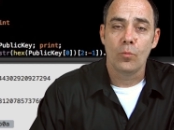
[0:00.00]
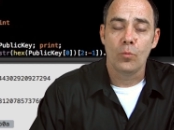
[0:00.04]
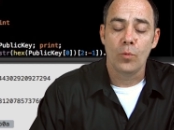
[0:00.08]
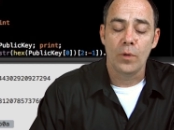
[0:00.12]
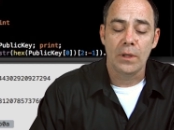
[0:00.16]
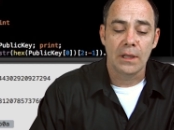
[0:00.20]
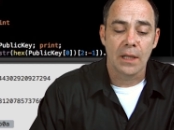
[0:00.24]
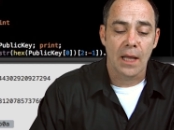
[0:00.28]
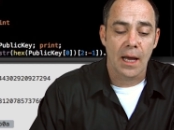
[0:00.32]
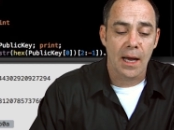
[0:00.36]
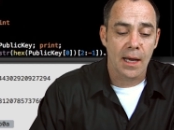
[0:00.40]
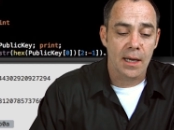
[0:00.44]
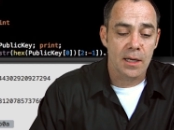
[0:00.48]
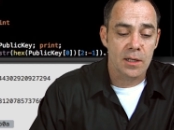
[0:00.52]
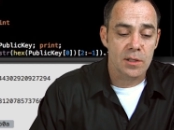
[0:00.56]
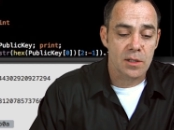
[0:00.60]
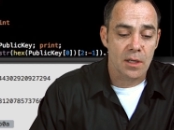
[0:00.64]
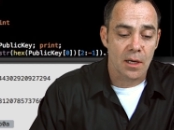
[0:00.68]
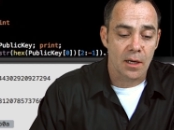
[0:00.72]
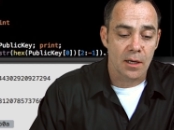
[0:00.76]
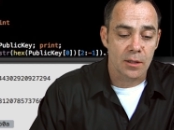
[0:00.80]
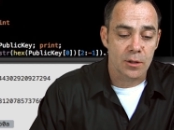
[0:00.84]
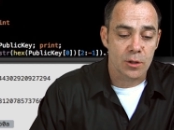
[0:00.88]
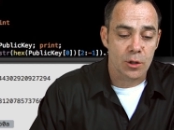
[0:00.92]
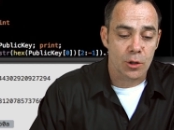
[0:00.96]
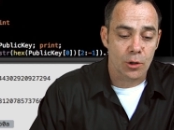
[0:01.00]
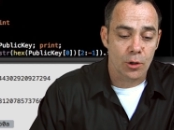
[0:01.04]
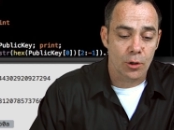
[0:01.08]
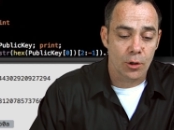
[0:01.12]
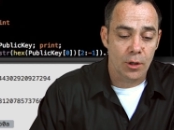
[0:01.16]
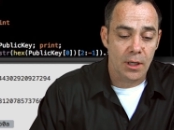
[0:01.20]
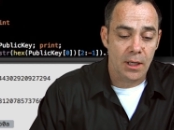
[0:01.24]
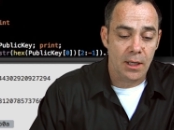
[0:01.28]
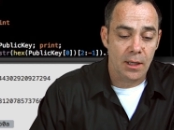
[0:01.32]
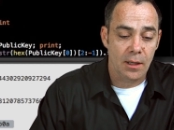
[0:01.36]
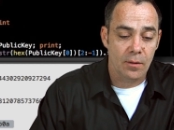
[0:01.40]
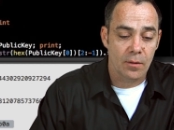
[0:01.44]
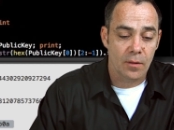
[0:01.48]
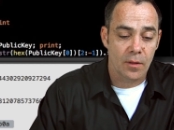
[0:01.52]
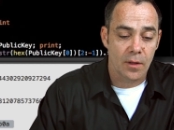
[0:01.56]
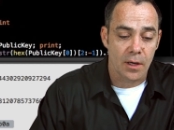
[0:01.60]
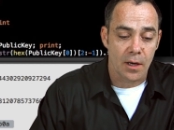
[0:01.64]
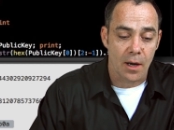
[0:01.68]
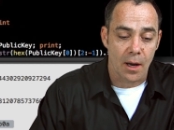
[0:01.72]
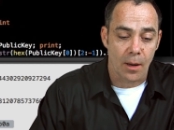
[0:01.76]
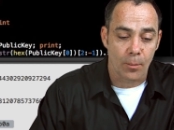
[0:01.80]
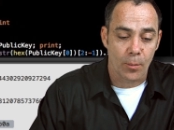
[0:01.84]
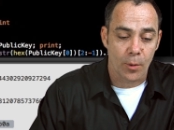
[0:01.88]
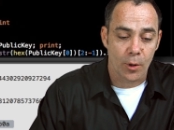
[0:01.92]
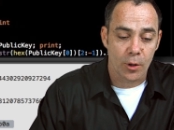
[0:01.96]
relies on turning the
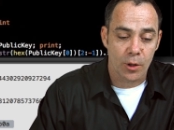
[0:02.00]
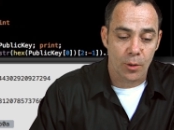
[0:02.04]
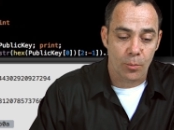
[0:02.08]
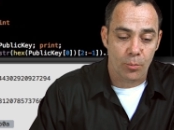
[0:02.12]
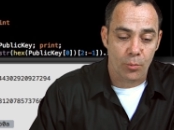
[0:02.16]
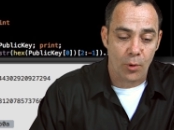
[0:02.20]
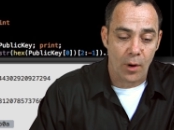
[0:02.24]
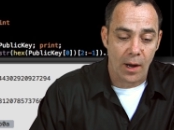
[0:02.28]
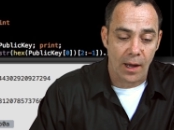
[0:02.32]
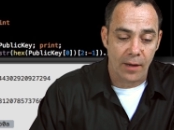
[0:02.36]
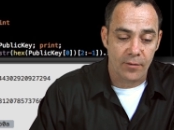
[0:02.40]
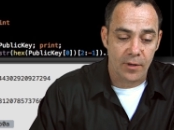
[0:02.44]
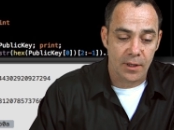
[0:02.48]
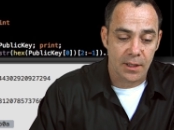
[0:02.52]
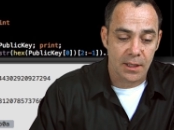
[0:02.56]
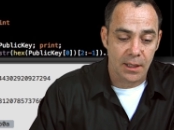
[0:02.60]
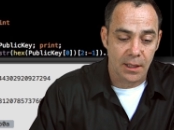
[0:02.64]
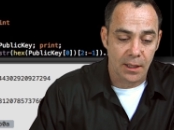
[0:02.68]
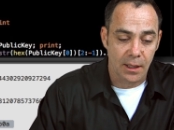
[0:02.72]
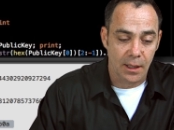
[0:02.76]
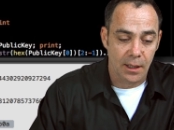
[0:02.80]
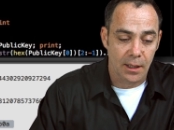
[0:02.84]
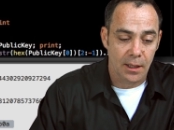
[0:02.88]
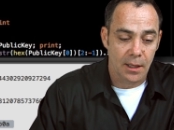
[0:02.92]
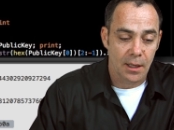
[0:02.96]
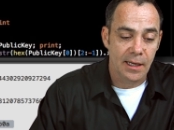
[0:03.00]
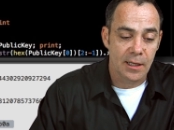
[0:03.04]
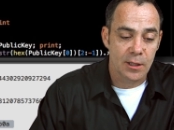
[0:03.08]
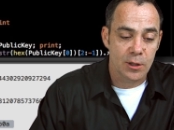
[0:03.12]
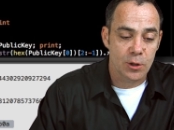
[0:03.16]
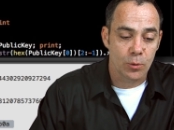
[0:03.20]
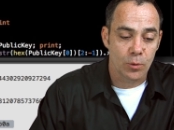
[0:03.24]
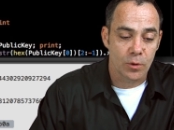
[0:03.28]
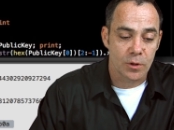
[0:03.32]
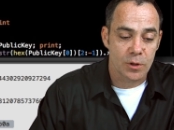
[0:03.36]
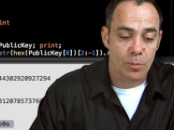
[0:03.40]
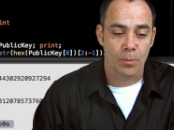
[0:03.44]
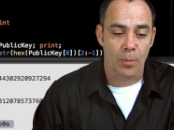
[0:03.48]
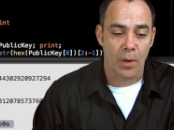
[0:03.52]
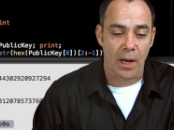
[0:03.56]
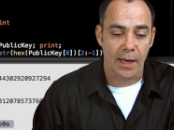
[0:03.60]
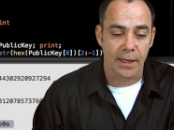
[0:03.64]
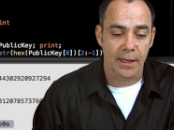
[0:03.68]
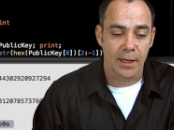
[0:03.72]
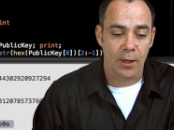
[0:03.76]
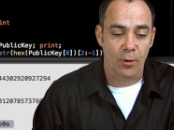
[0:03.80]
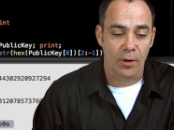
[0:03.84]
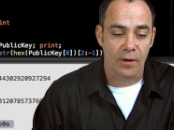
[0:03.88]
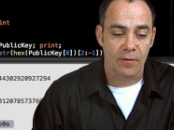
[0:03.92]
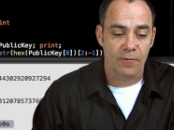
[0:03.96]
number, your private key, into its
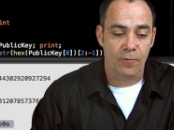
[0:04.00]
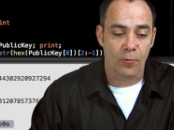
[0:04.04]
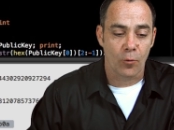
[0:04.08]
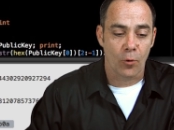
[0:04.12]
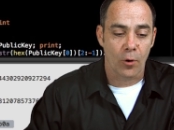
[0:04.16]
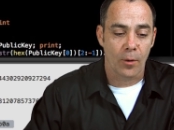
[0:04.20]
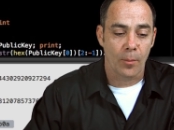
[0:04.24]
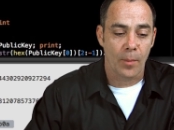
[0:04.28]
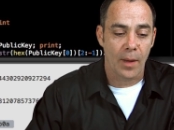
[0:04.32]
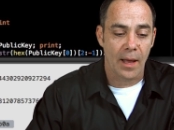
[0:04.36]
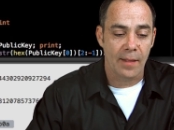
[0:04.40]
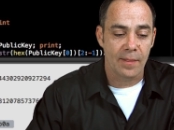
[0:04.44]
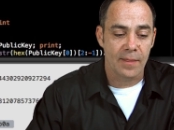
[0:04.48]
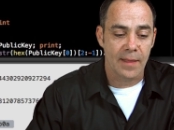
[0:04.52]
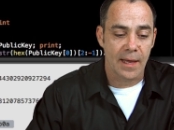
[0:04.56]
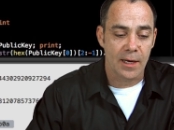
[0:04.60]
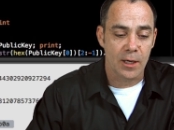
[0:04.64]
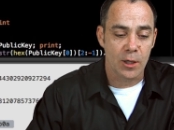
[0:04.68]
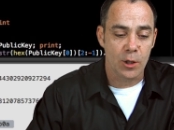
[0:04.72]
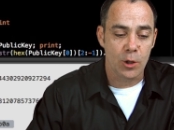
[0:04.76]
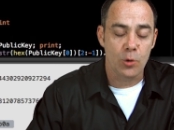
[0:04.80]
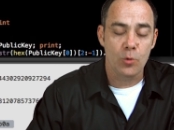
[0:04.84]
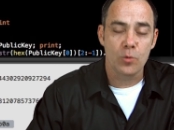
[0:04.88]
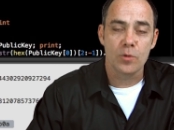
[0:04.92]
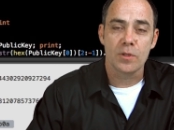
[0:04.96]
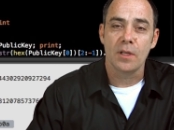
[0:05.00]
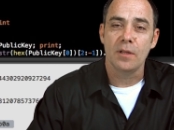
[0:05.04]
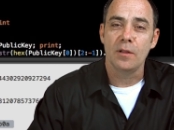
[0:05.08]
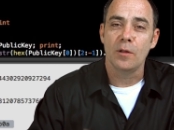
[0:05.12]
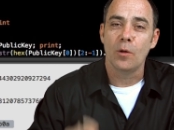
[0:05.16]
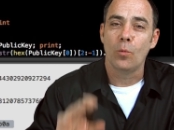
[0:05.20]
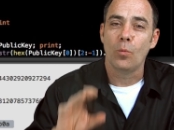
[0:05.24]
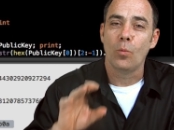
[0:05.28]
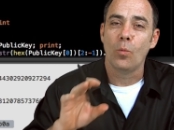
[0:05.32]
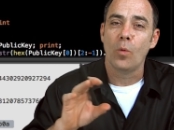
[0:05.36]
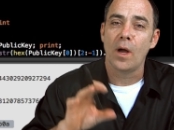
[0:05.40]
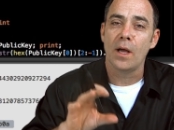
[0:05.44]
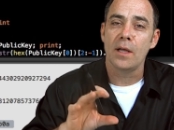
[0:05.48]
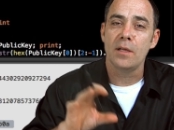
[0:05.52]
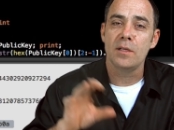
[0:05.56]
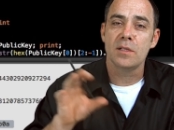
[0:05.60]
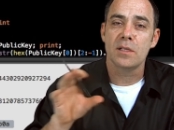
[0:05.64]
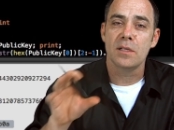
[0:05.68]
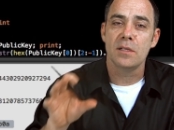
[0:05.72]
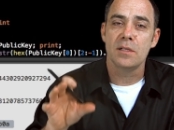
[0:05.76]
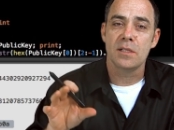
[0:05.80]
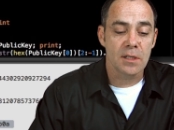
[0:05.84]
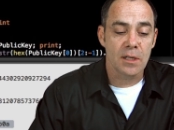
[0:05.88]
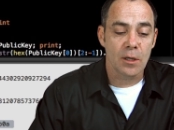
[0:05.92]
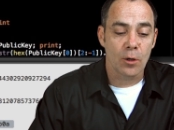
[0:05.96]
binary form, and then using the
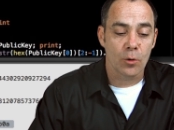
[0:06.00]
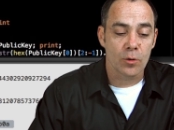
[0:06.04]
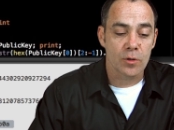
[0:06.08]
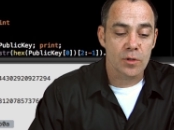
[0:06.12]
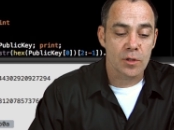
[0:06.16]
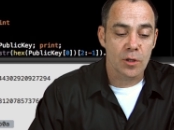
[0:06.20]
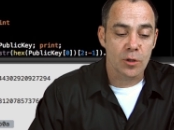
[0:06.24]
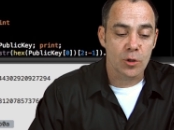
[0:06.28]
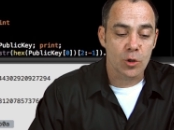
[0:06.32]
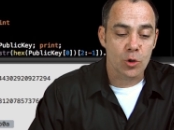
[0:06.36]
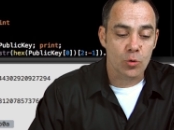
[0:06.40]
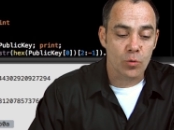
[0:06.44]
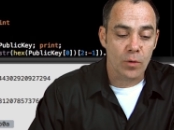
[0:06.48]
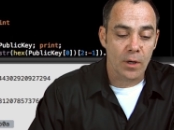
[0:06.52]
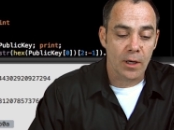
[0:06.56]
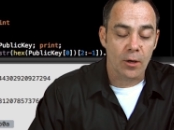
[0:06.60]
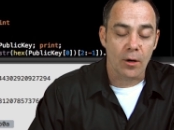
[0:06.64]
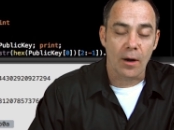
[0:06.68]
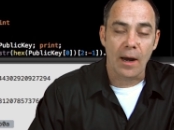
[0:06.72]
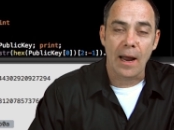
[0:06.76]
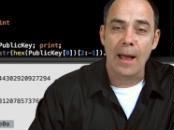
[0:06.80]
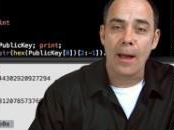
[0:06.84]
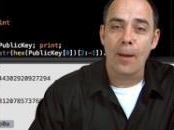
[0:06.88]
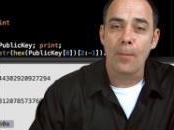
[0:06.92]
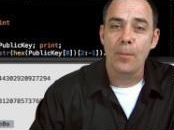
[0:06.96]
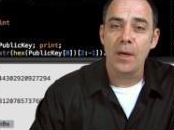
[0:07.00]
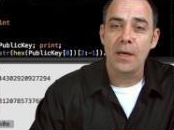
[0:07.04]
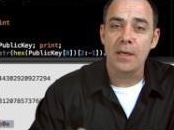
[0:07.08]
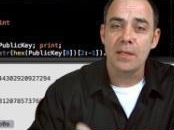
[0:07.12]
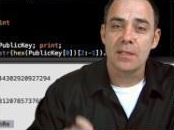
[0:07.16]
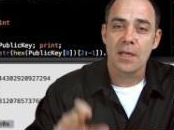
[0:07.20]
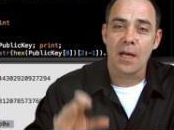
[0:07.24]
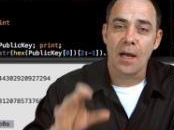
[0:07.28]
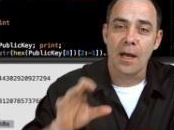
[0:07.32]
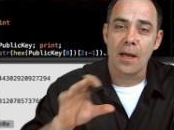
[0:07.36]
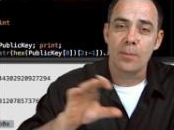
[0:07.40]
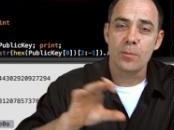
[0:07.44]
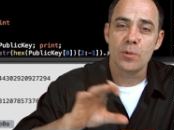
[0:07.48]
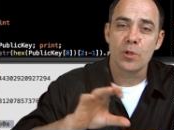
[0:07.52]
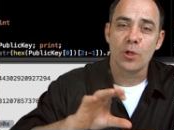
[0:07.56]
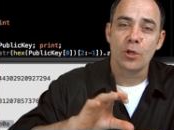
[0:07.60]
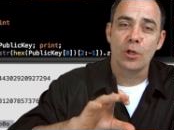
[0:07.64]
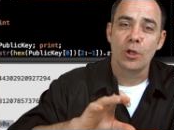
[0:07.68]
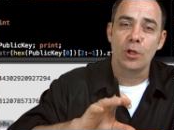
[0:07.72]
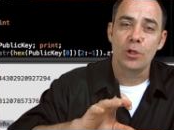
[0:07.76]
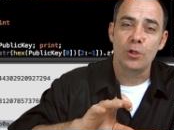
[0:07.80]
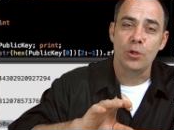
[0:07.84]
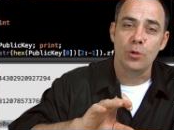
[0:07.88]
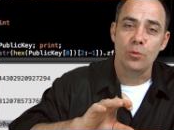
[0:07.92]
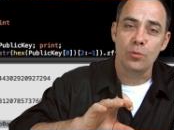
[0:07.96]
ones and zeros to trigger how many times you're
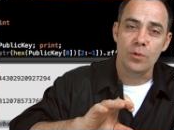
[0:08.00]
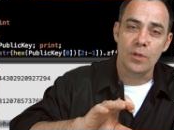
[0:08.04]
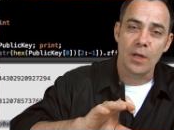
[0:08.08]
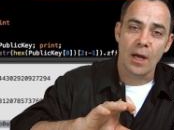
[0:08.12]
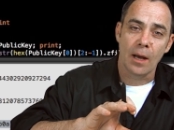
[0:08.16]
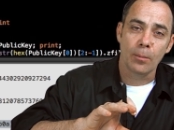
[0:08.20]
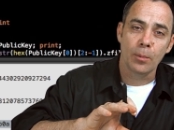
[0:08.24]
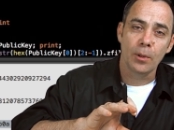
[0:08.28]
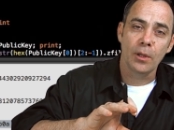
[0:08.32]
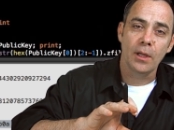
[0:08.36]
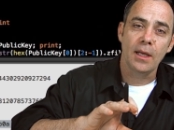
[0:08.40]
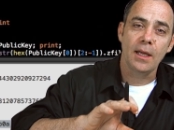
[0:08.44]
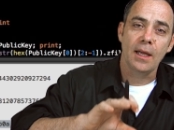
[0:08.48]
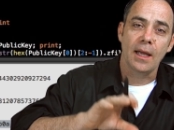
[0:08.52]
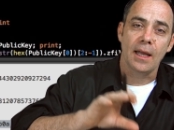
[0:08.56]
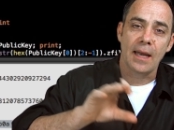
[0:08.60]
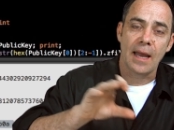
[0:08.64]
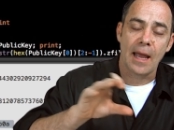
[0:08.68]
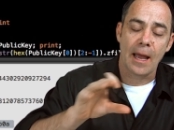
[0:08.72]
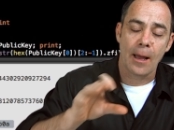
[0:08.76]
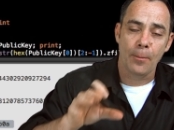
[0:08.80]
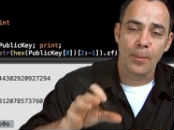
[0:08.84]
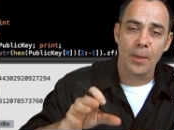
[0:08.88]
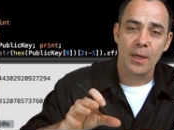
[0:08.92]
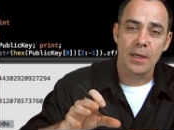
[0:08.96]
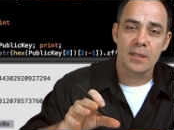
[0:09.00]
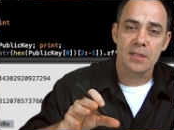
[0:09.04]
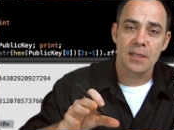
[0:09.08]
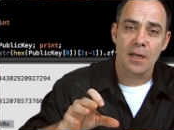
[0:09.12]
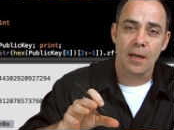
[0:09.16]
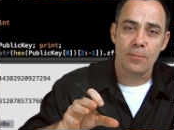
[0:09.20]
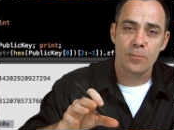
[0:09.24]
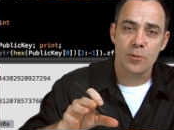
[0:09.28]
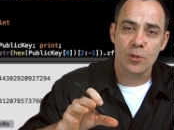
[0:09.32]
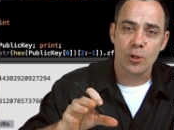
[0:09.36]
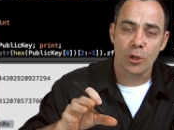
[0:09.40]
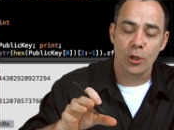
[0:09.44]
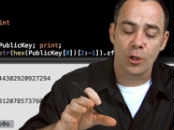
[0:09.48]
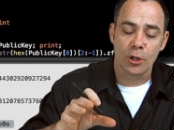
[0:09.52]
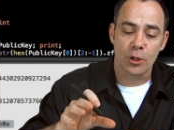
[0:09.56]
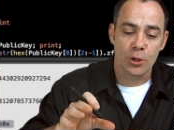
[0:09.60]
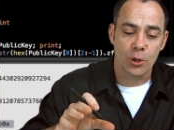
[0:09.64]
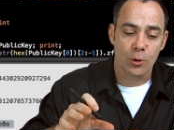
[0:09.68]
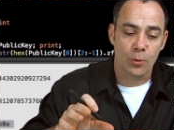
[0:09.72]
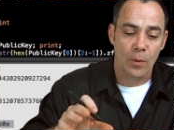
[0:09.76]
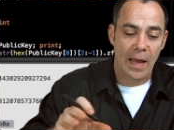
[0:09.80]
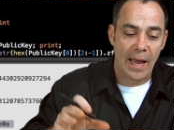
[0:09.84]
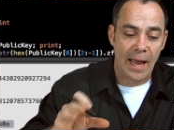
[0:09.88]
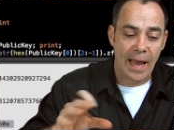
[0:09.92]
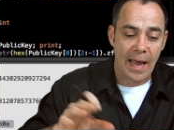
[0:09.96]
going to do doubling and how many times you're going to
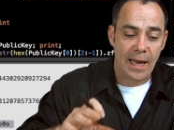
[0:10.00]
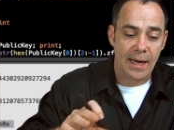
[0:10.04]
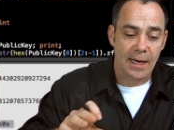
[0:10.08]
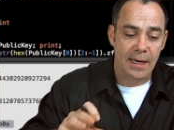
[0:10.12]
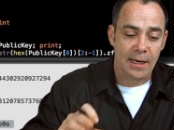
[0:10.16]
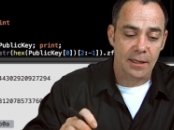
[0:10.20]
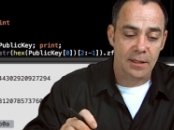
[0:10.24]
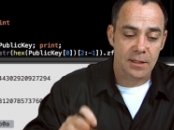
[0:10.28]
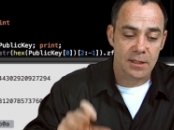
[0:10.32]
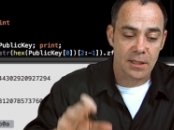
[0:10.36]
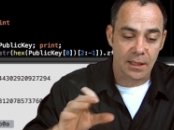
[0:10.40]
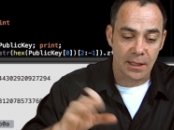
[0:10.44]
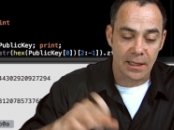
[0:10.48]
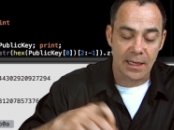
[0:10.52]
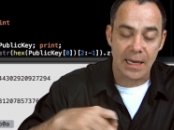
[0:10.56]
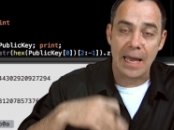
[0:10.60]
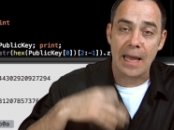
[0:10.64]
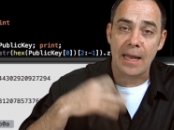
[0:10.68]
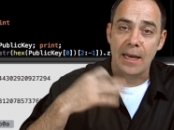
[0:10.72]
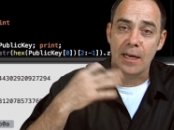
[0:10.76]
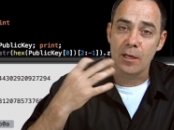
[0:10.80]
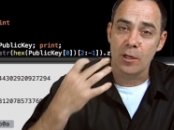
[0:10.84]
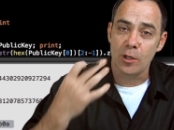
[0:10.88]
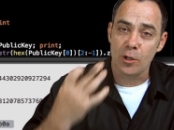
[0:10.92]
do adding to get